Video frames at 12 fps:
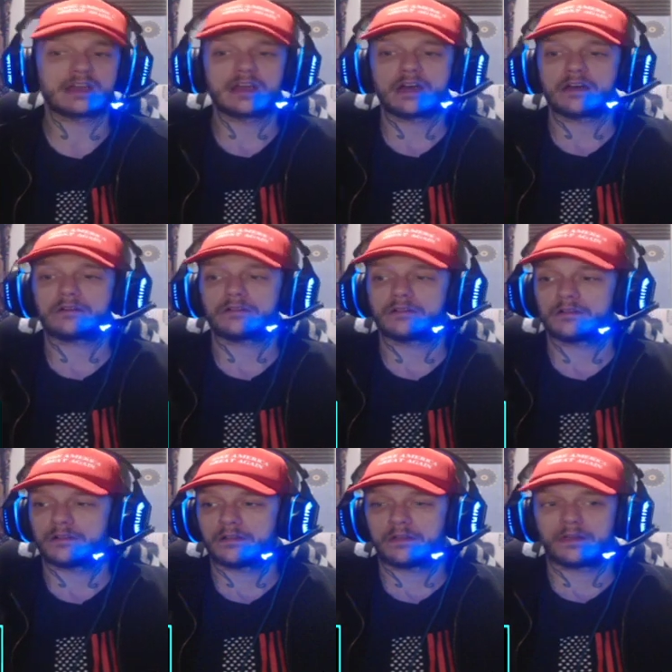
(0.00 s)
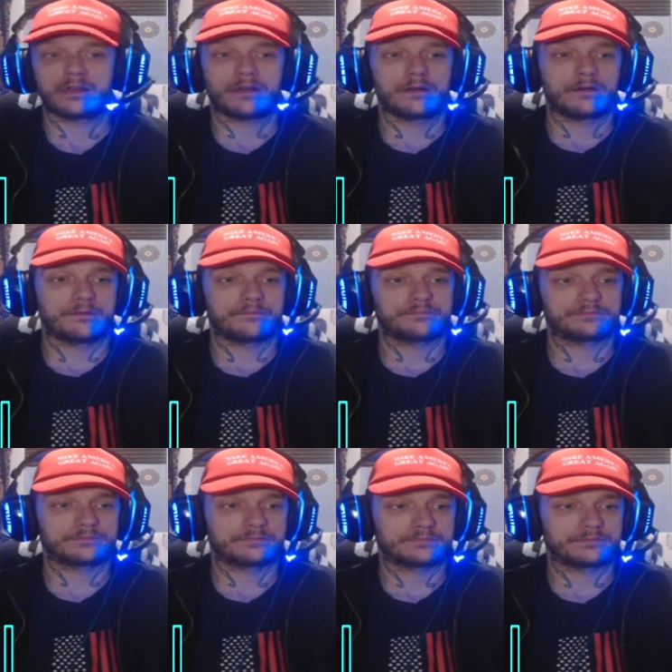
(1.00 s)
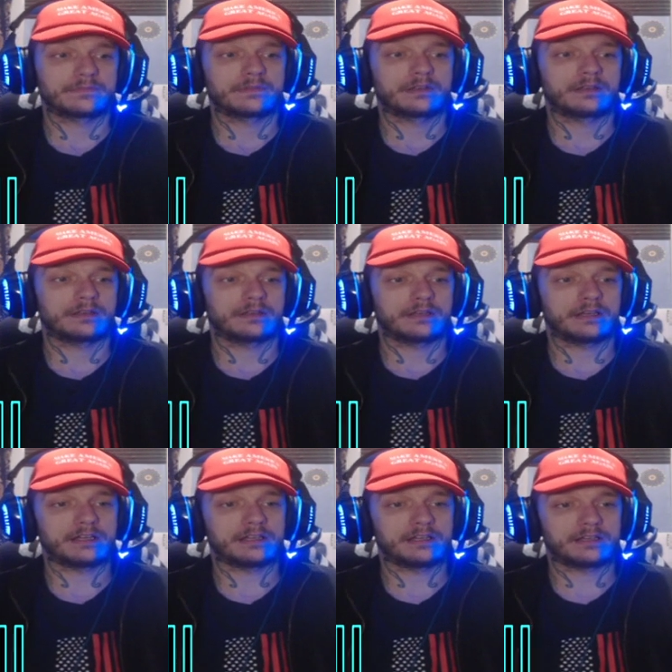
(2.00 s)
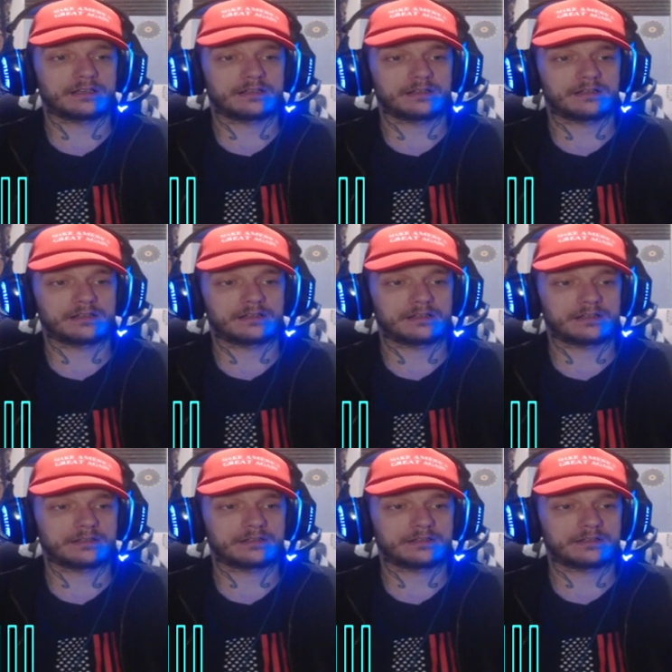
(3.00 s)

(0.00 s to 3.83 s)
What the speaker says: If it can't be recreated in a shed, it's not being released to the public.